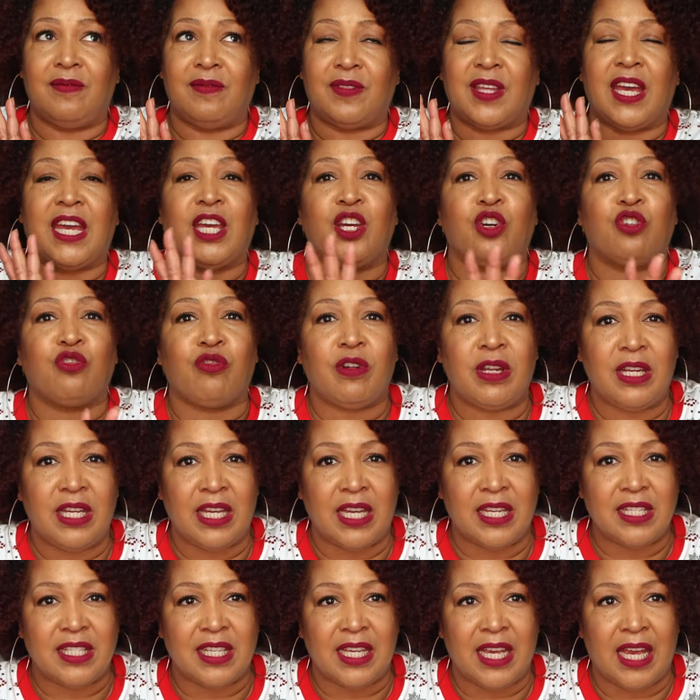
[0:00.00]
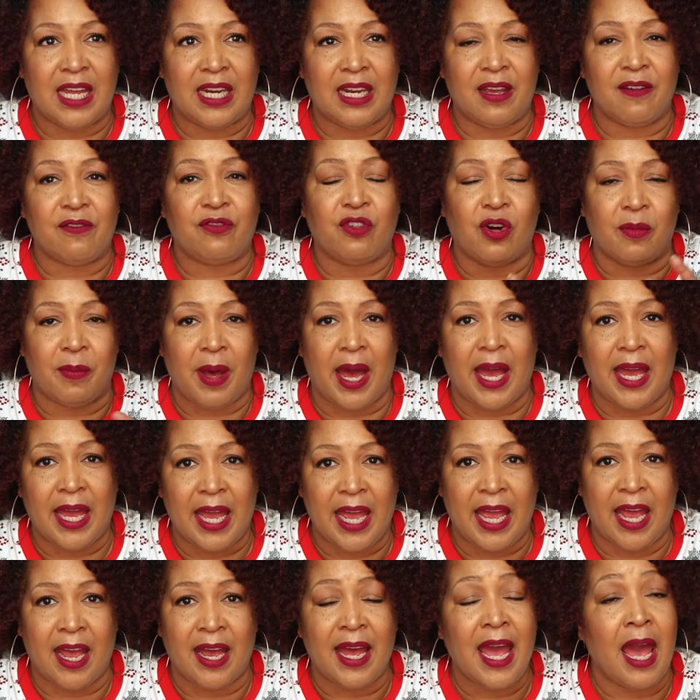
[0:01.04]
the ingredients in it for my
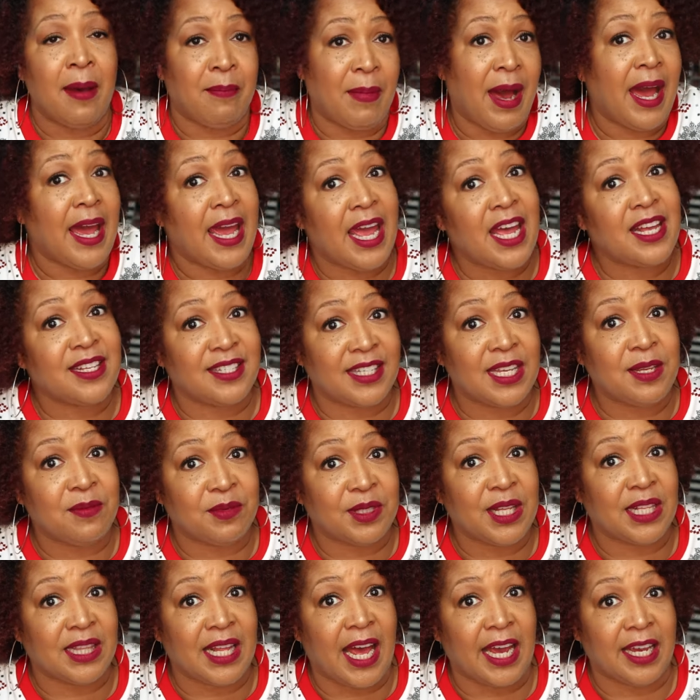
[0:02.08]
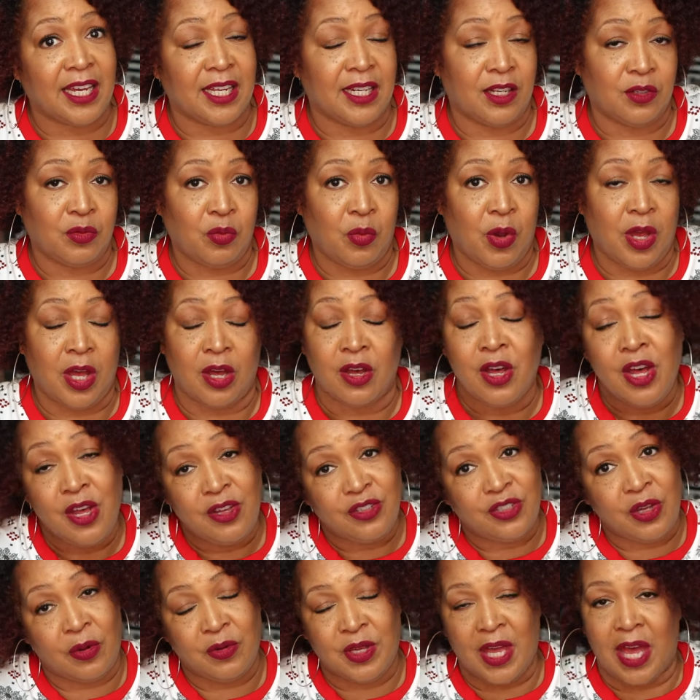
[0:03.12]
hair, and my hair seems to like it as well.
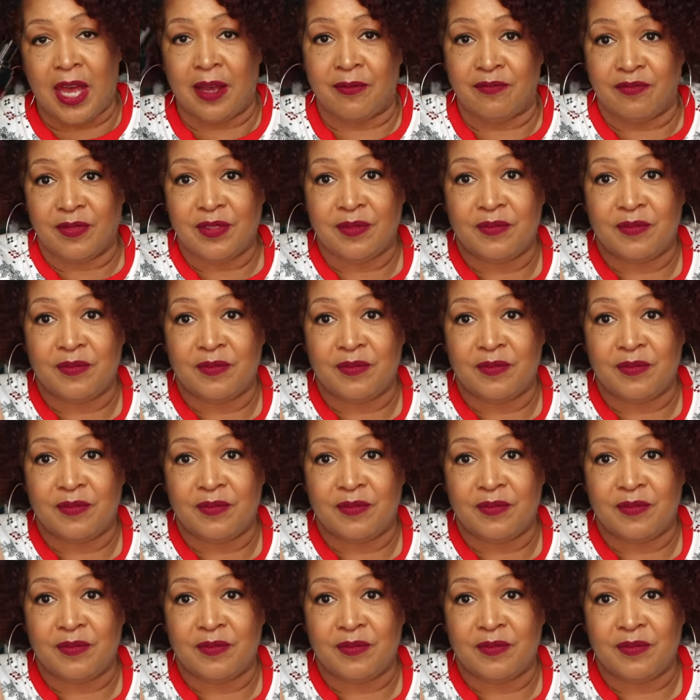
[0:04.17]
So yeah.